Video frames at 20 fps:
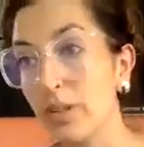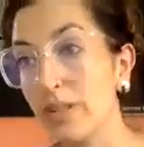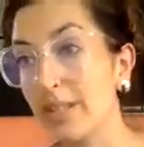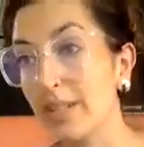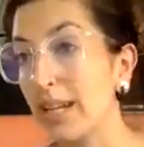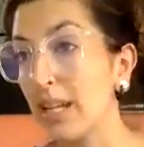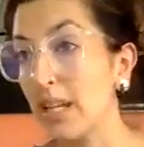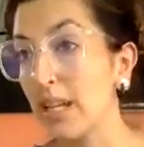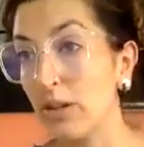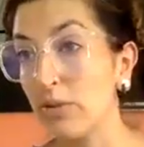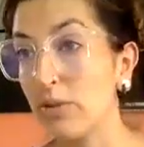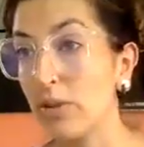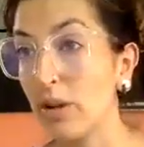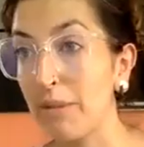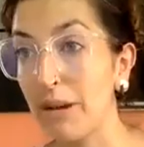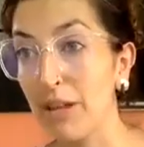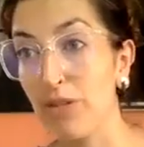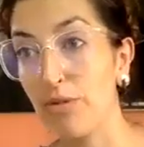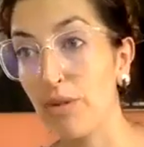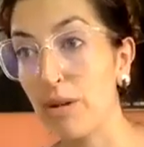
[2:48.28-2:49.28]
tools that I use
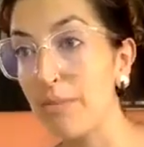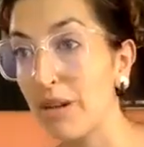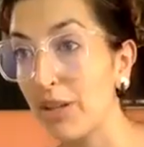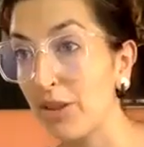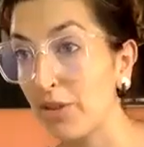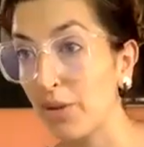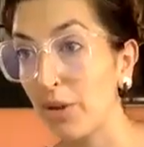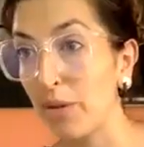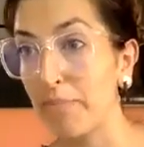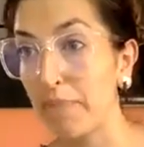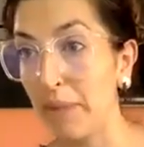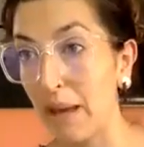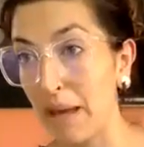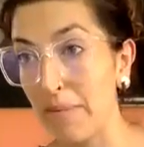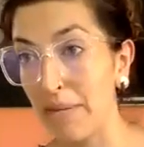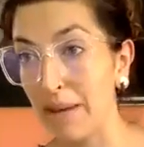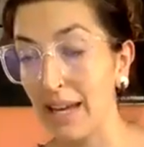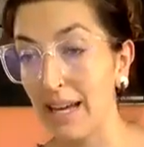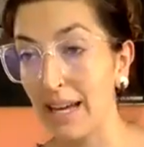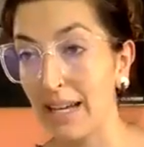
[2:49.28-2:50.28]
on my 3-month-old
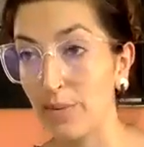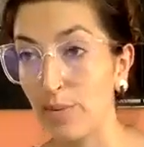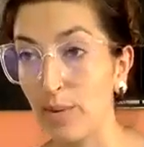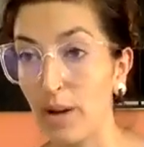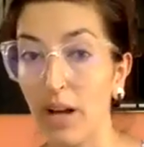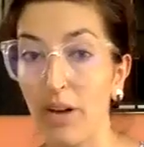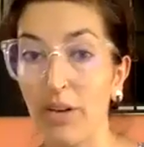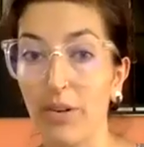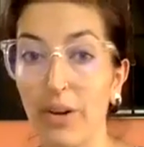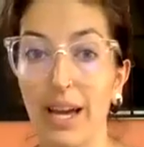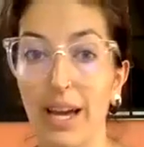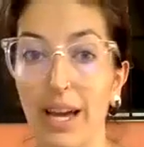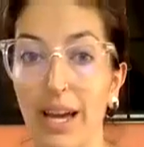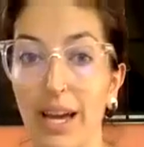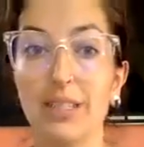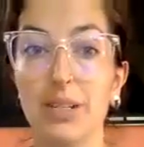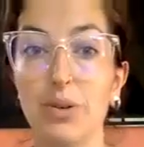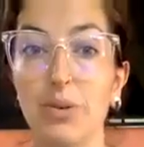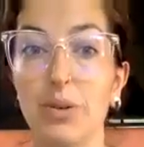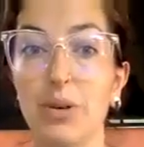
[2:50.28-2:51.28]
baby as well.
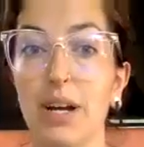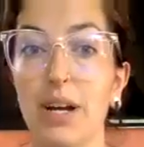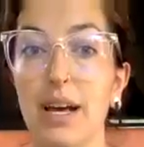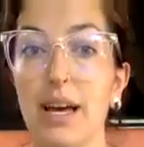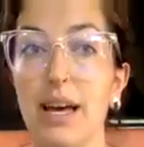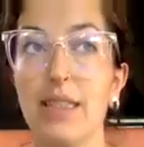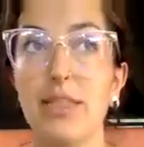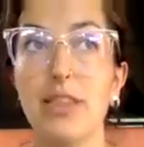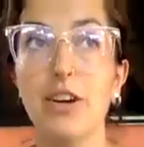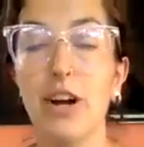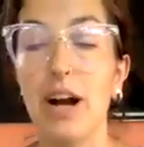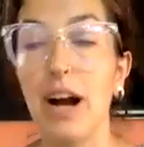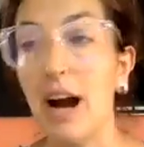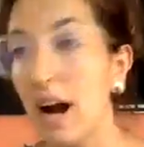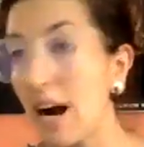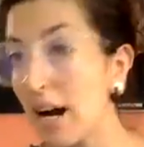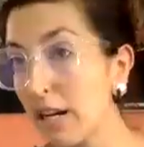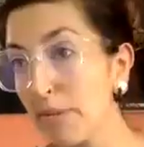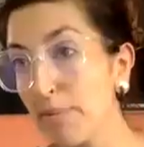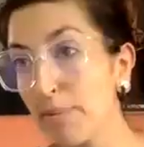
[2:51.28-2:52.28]
Okay, so they're
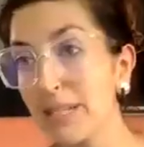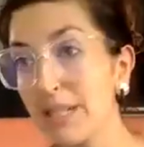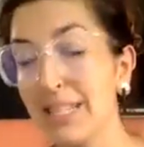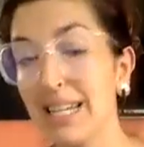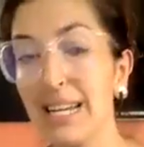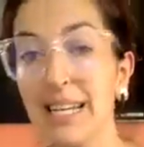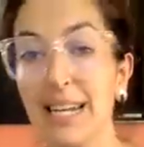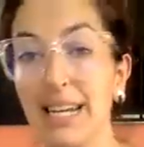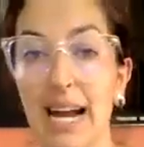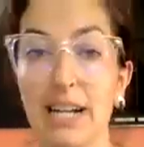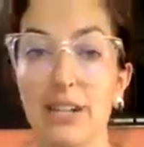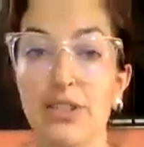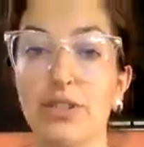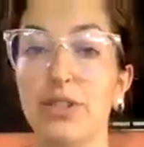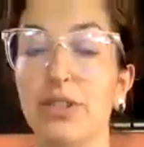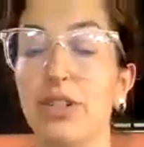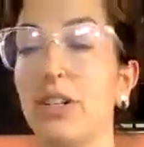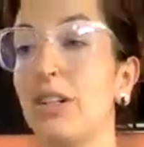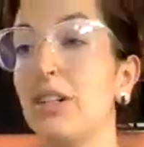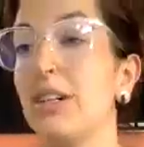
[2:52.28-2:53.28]
100%
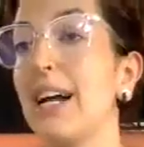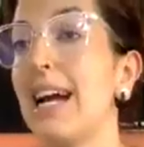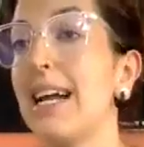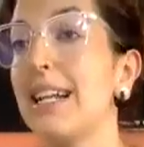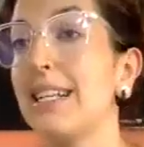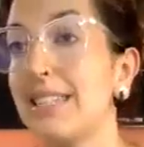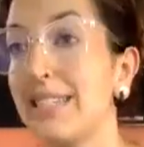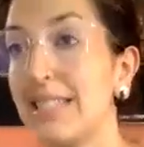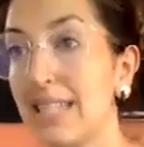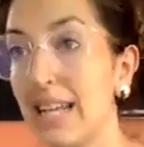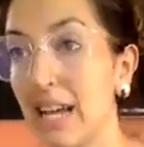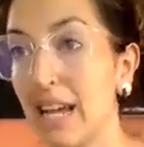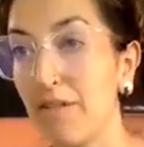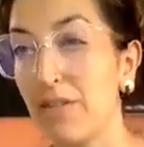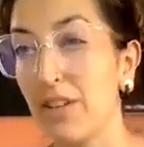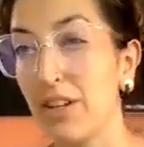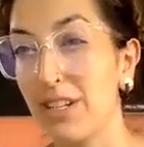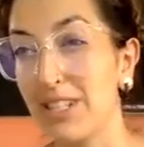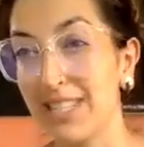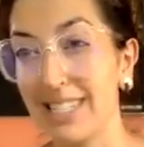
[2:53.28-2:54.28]
natural and
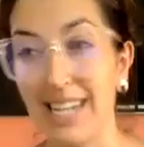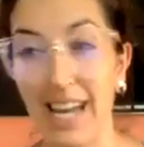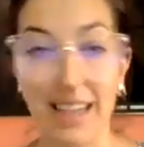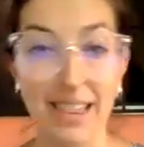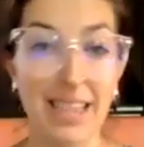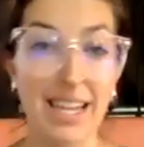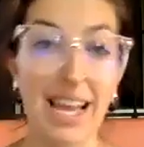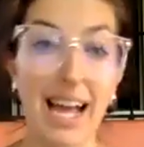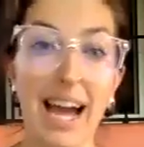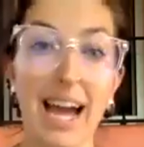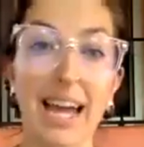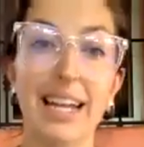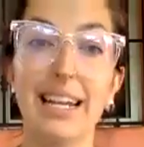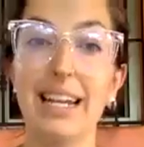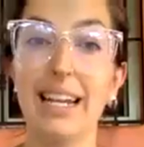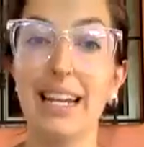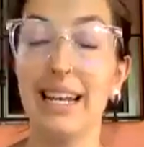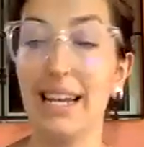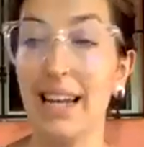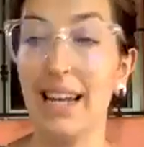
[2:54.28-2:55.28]
safe. There's nothing
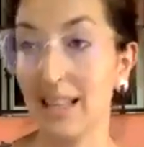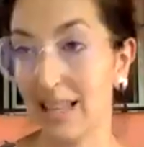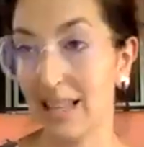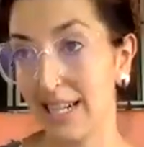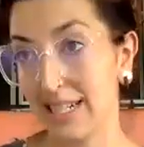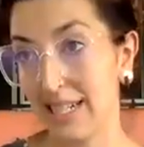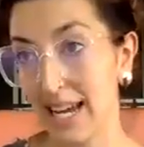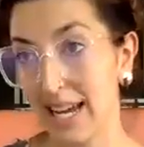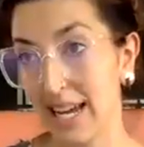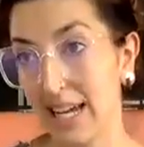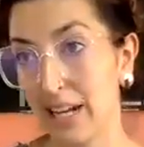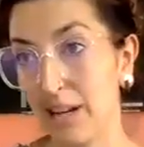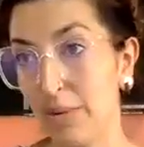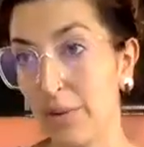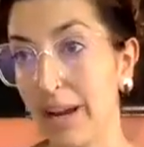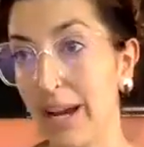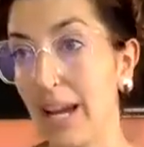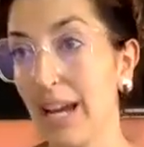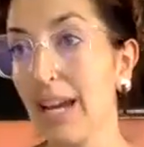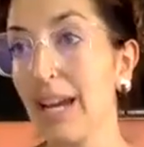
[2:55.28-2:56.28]
added, nothing taken
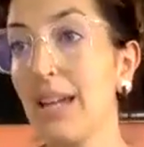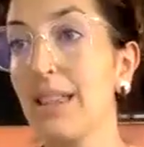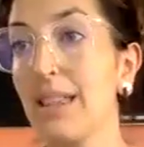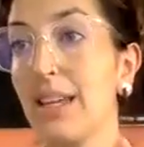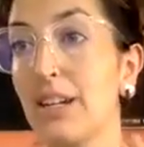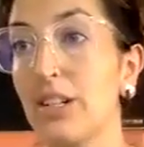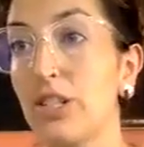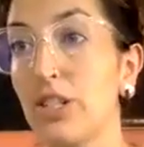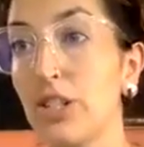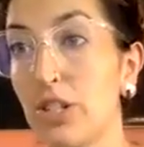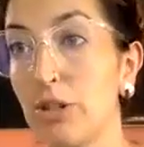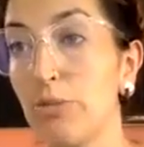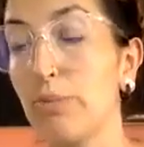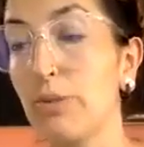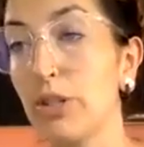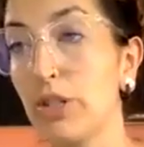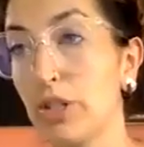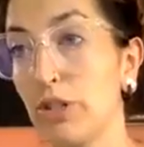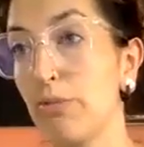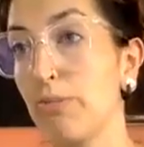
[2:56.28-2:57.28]
away. They're
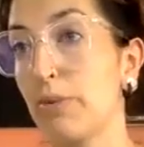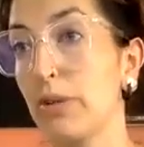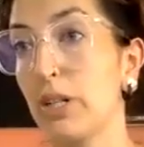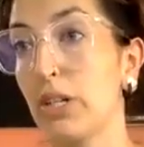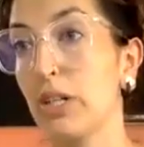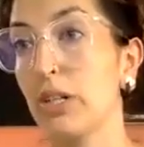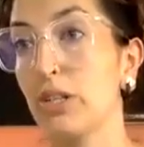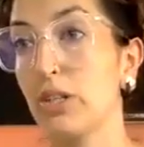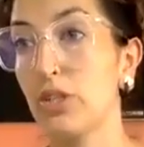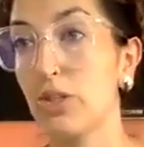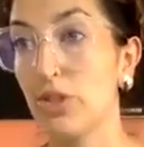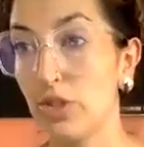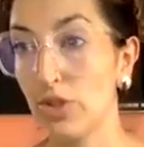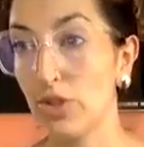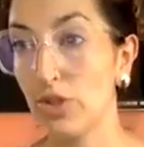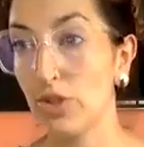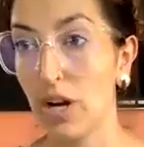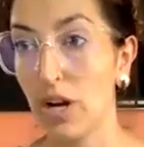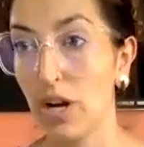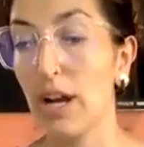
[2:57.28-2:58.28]
super duper
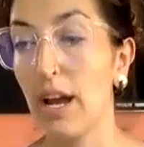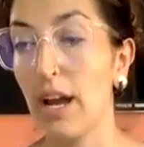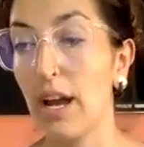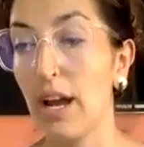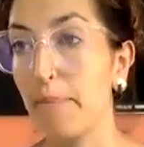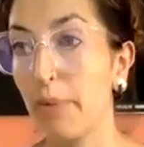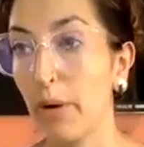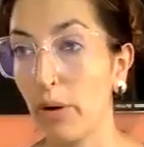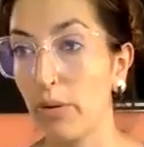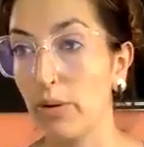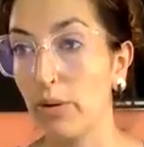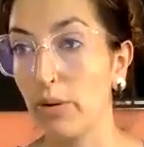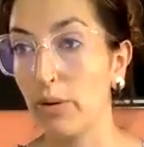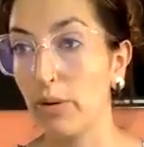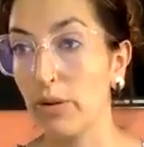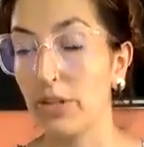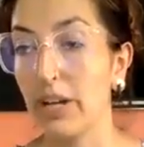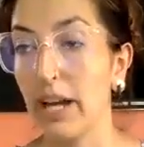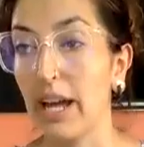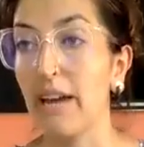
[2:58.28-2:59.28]
strong and potent.
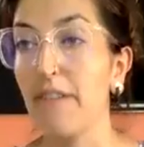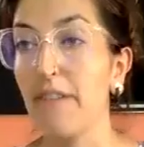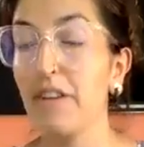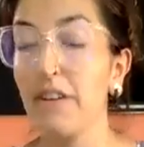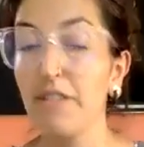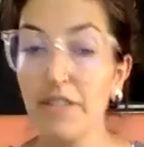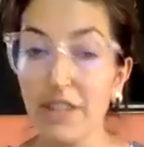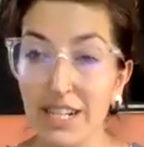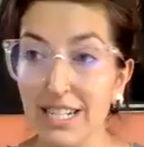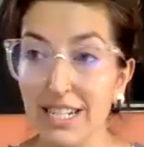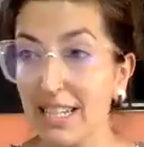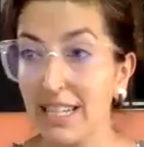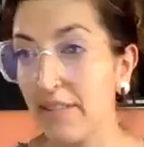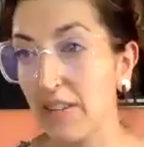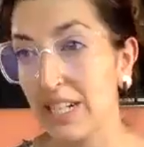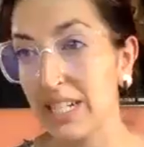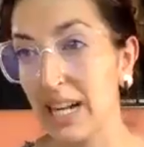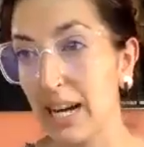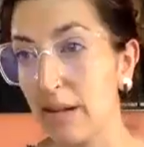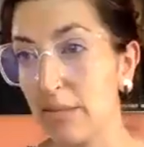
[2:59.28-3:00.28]
Okay, 50 to
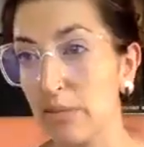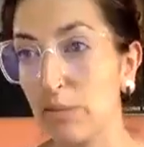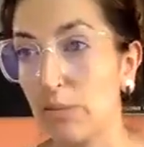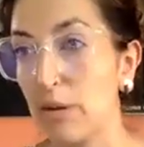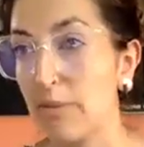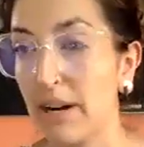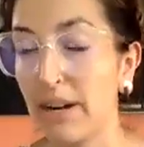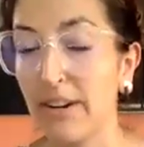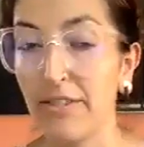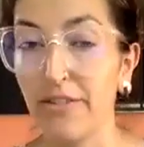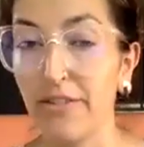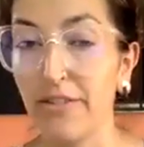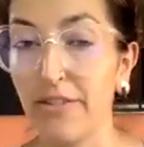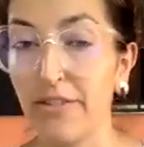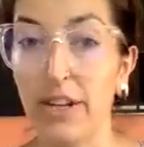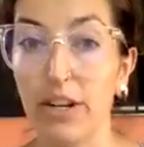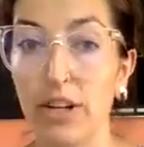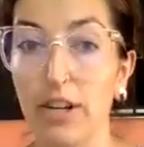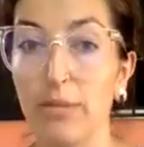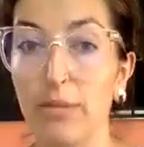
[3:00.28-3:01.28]
70 times more powerful
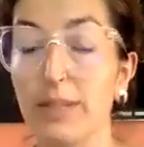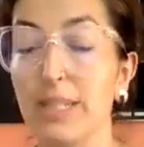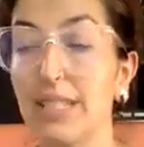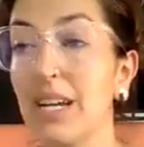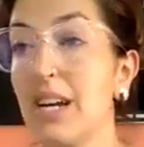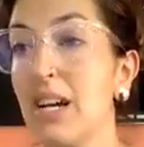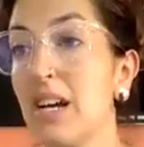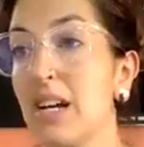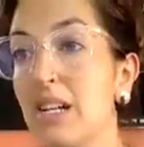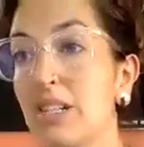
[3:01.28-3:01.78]
than herbs.